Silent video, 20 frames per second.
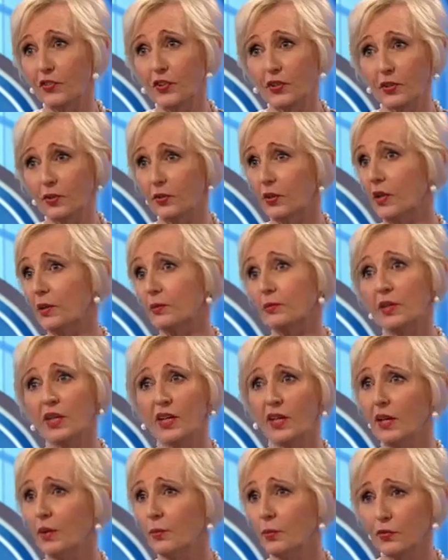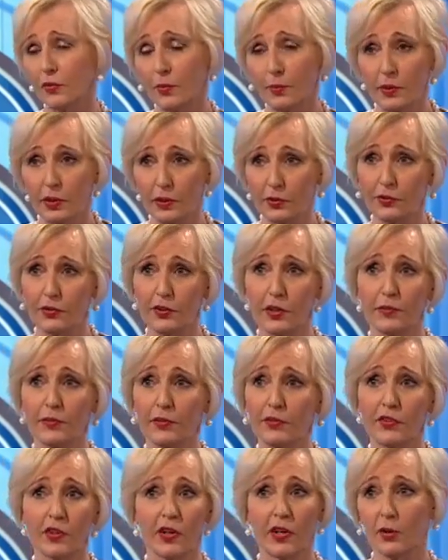You know, I was a military
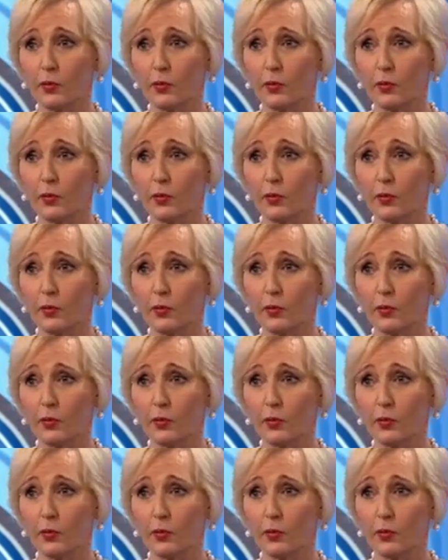officer,